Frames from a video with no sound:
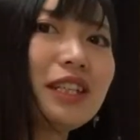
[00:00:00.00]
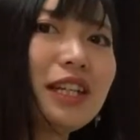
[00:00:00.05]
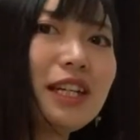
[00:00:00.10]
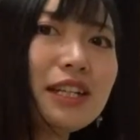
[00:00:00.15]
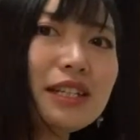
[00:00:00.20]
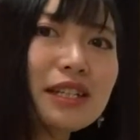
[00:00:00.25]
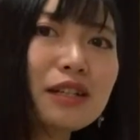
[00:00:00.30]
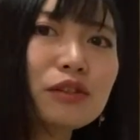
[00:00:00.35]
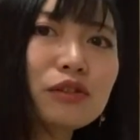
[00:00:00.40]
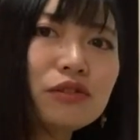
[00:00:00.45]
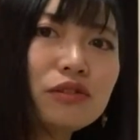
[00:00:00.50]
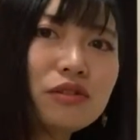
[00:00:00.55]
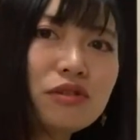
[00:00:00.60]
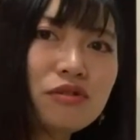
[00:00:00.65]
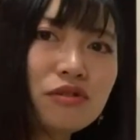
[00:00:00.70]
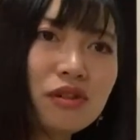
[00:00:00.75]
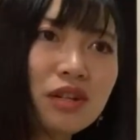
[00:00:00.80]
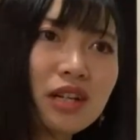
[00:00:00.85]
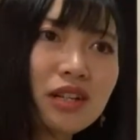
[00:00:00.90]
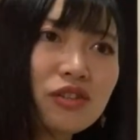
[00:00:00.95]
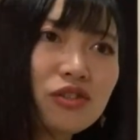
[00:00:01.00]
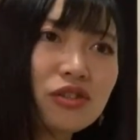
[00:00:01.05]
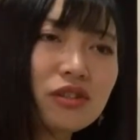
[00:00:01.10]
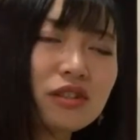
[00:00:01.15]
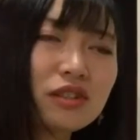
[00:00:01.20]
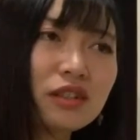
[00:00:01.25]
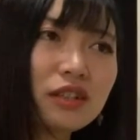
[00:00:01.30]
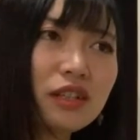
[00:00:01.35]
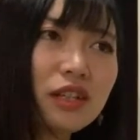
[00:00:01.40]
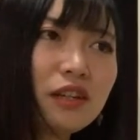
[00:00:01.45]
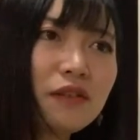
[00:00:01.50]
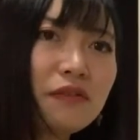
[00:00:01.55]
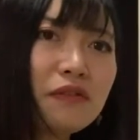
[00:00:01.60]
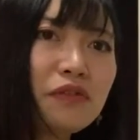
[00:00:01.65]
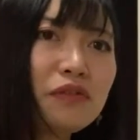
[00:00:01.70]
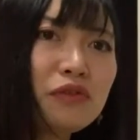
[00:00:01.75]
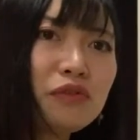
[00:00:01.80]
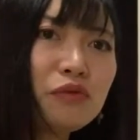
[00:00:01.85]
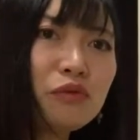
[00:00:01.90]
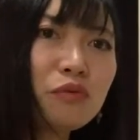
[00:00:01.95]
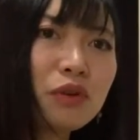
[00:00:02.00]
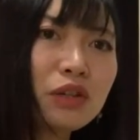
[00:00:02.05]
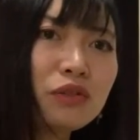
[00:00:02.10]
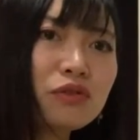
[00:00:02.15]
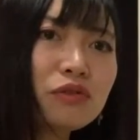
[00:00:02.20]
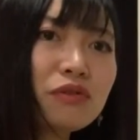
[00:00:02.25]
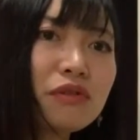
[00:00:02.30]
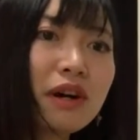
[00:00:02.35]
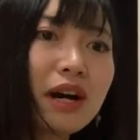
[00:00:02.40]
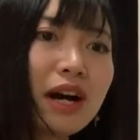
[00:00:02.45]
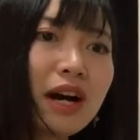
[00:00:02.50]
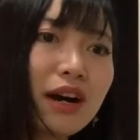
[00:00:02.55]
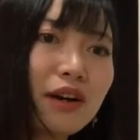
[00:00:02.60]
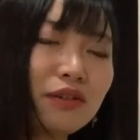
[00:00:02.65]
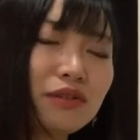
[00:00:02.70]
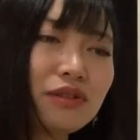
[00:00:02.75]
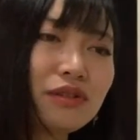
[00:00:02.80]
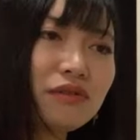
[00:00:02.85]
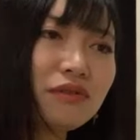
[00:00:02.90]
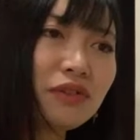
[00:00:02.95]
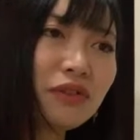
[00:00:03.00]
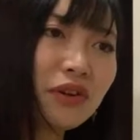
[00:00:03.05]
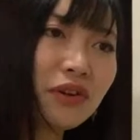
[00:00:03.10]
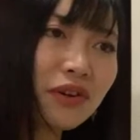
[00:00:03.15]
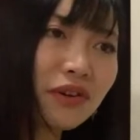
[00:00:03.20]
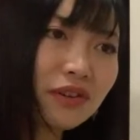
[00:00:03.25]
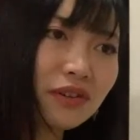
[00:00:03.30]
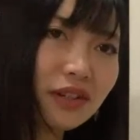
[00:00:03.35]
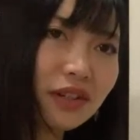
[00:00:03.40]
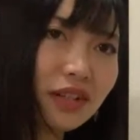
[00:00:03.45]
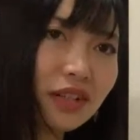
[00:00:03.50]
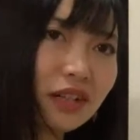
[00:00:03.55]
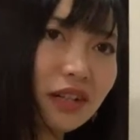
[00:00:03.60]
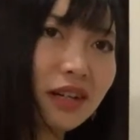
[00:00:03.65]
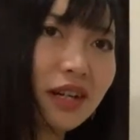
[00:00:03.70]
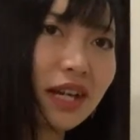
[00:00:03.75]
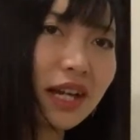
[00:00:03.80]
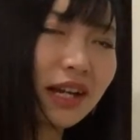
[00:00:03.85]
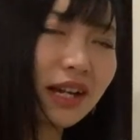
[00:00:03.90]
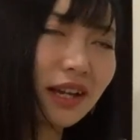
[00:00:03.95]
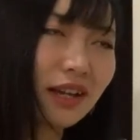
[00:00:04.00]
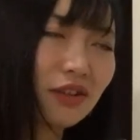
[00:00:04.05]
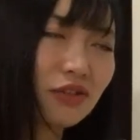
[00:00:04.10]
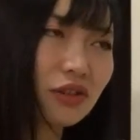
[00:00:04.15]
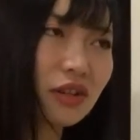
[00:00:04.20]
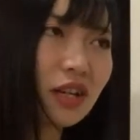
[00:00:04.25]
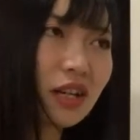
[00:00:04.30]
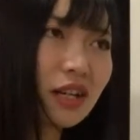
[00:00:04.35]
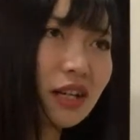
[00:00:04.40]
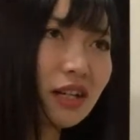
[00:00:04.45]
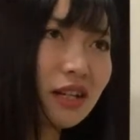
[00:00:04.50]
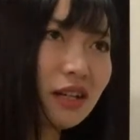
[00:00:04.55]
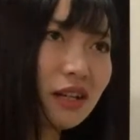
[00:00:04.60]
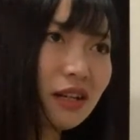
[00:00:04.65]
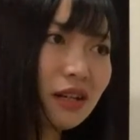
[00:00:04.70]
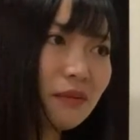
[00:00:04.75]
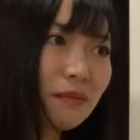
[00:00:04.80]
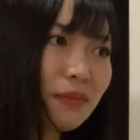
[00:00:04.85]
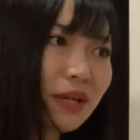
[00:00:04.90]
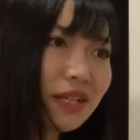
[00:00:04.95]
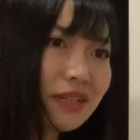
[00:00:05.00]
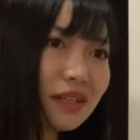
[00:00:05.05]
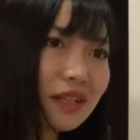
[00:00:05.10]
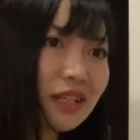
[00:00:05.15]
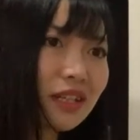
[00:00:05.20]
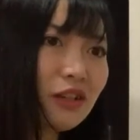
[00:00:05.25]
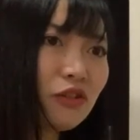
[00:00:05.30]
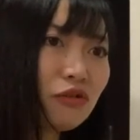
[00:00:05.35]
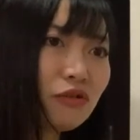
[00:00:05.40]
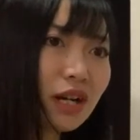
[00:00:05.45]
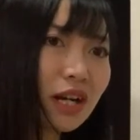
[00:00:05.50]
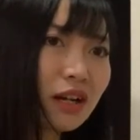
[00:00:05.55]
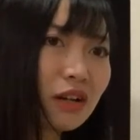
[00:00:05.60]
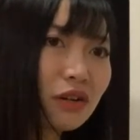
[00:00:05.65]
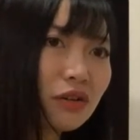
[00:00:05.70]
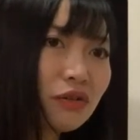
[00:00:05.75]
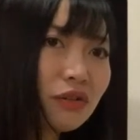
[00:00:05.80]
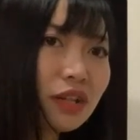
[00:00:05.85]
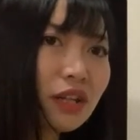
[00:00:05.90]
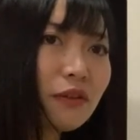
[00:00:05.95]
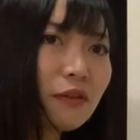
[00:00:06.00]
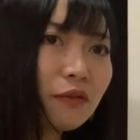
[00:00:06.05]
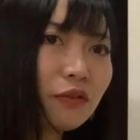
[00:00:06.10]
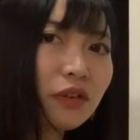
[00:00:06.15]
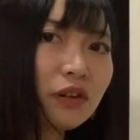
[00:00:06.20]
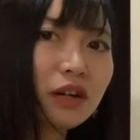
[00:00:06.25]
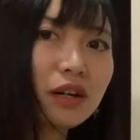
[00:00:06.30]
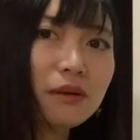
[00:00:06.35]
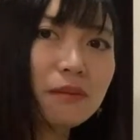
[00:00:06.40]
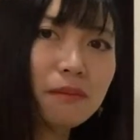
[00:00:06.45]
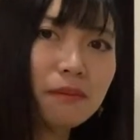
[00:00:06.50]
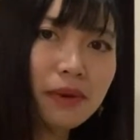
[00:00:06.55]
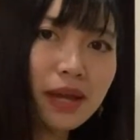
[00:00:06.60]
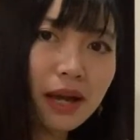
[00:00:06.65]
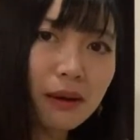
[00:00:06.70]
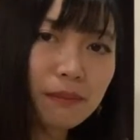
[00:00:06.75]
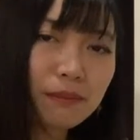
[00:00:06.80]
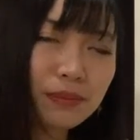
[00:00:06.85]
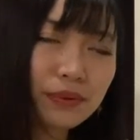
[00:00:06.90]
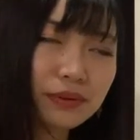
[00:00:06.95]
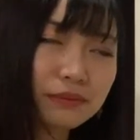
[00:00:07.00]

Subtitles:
It's a good question. If you want to know how to learn a language, basically you are looking for a map.